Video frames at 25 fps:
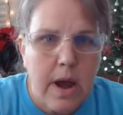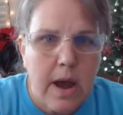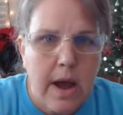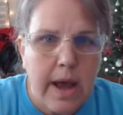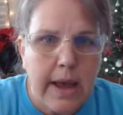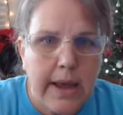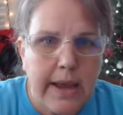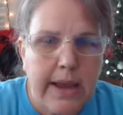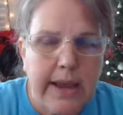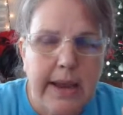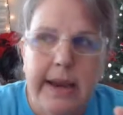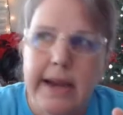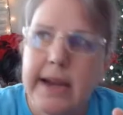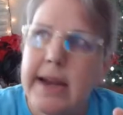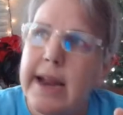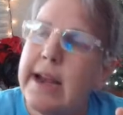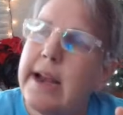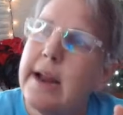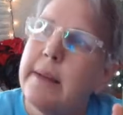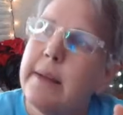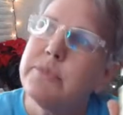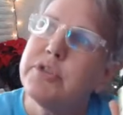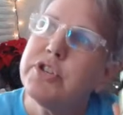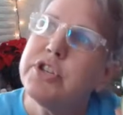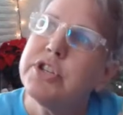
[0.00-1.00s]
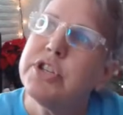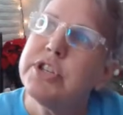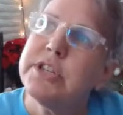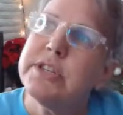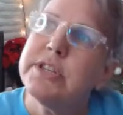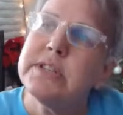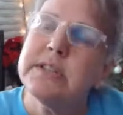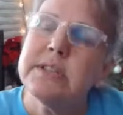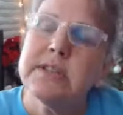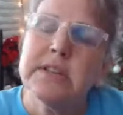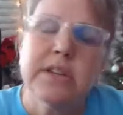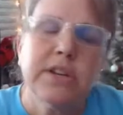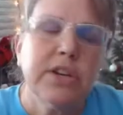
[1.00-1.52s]
I eat. And I'm
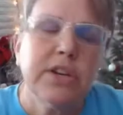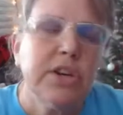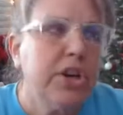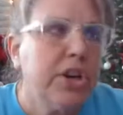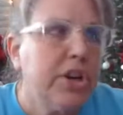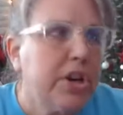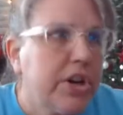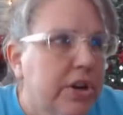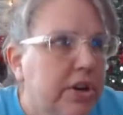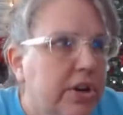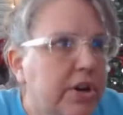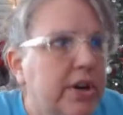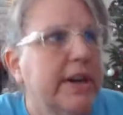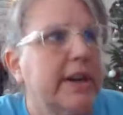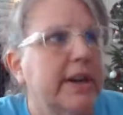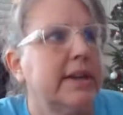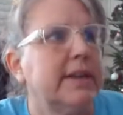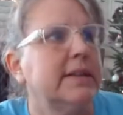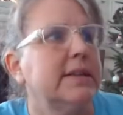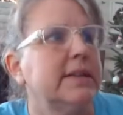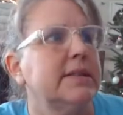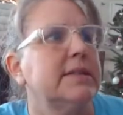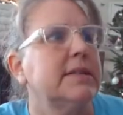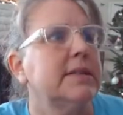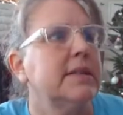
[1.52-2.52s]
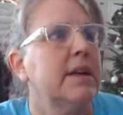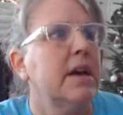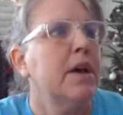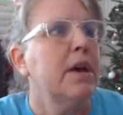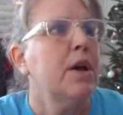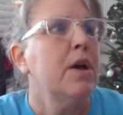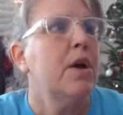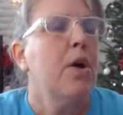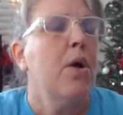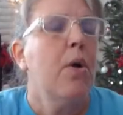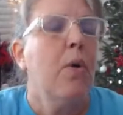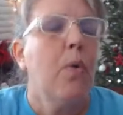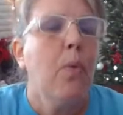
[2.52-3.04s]
just curious
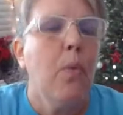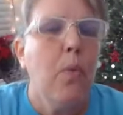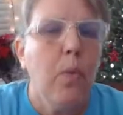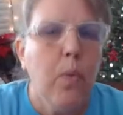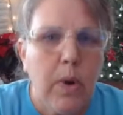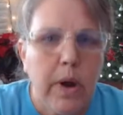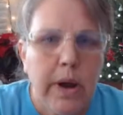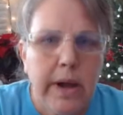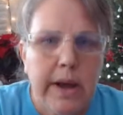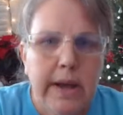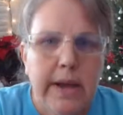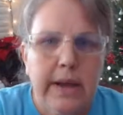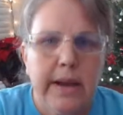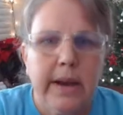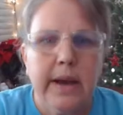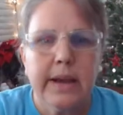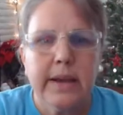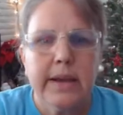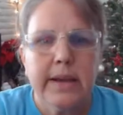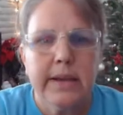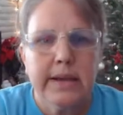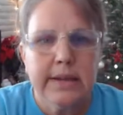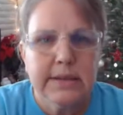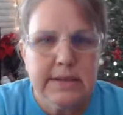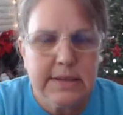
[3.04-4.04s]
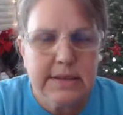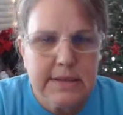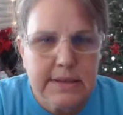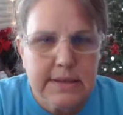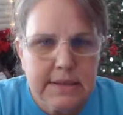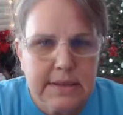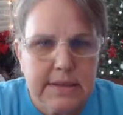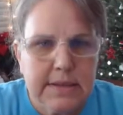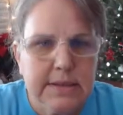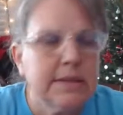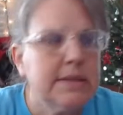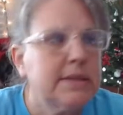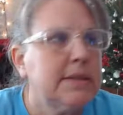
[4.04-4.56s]
what a
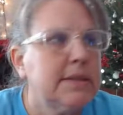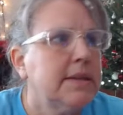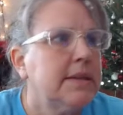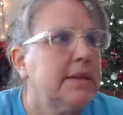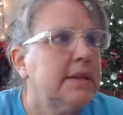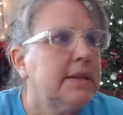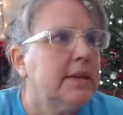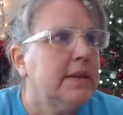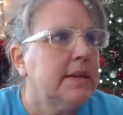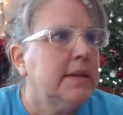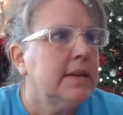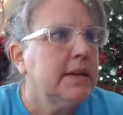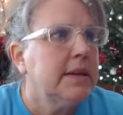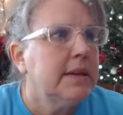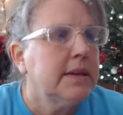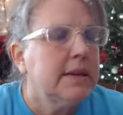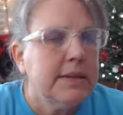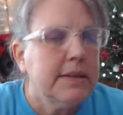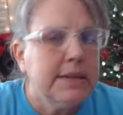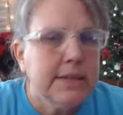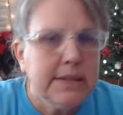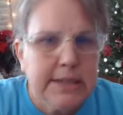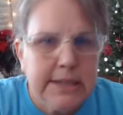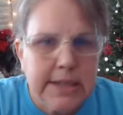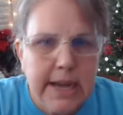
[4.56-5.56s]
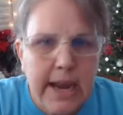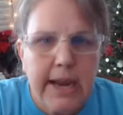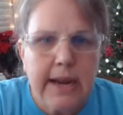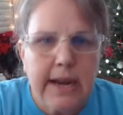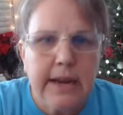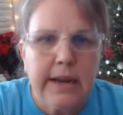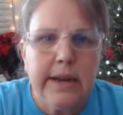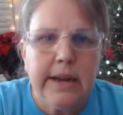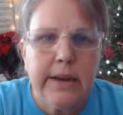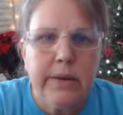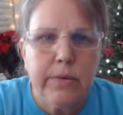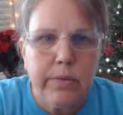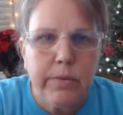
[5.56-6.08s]
consistent
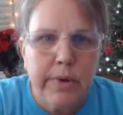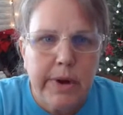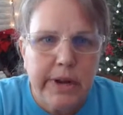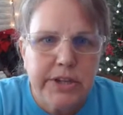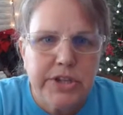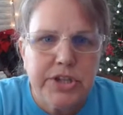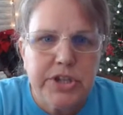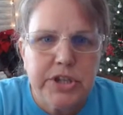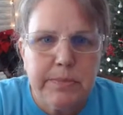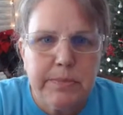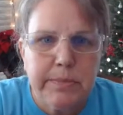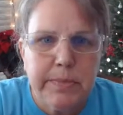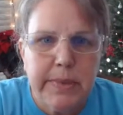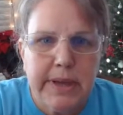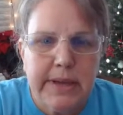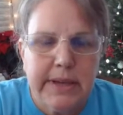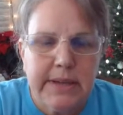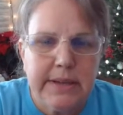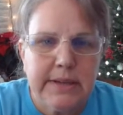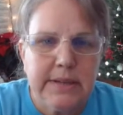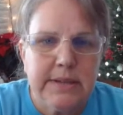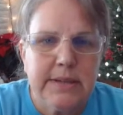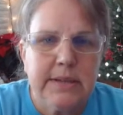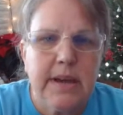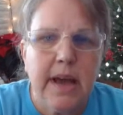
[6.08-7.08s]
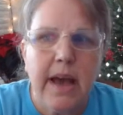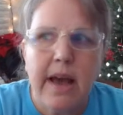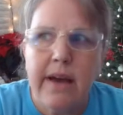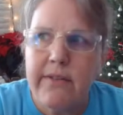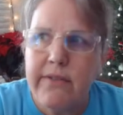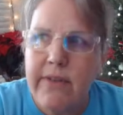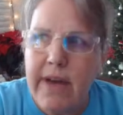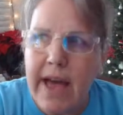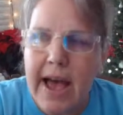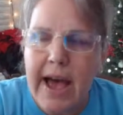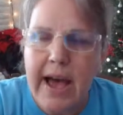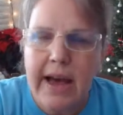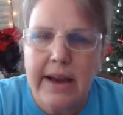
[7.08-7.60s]
daily regimen of
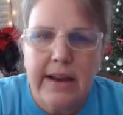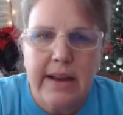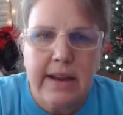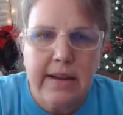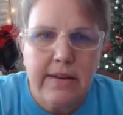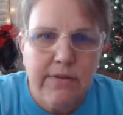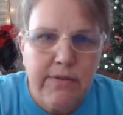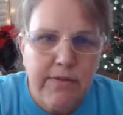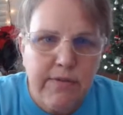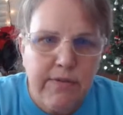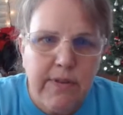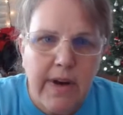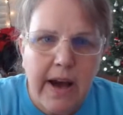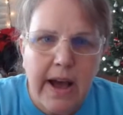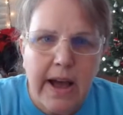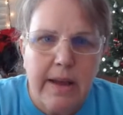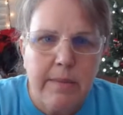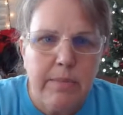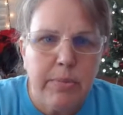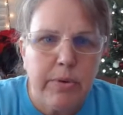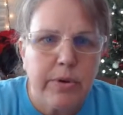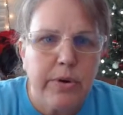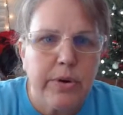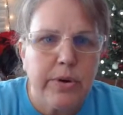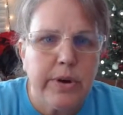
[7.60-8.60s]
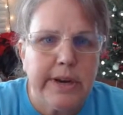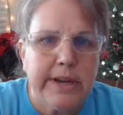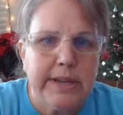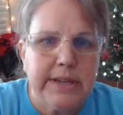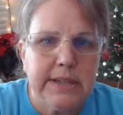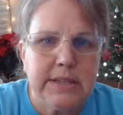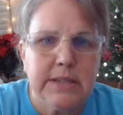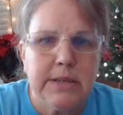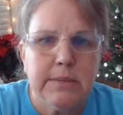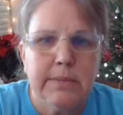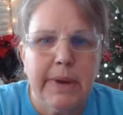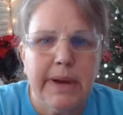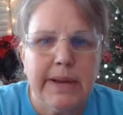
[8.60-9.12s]
adding fiber
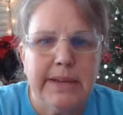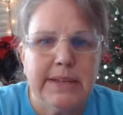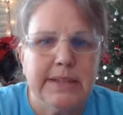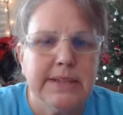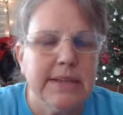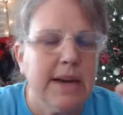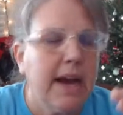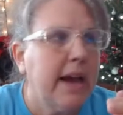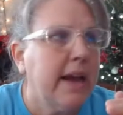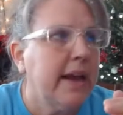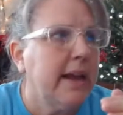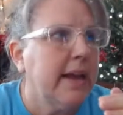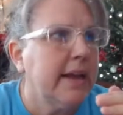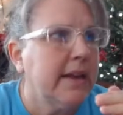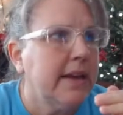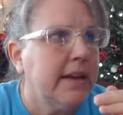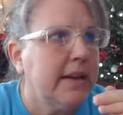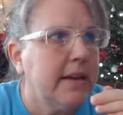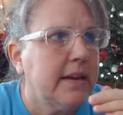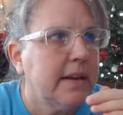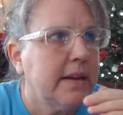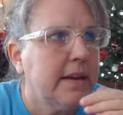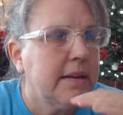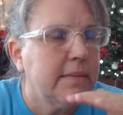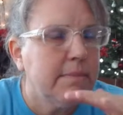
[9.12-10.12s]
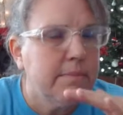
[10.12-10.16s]
into my diet,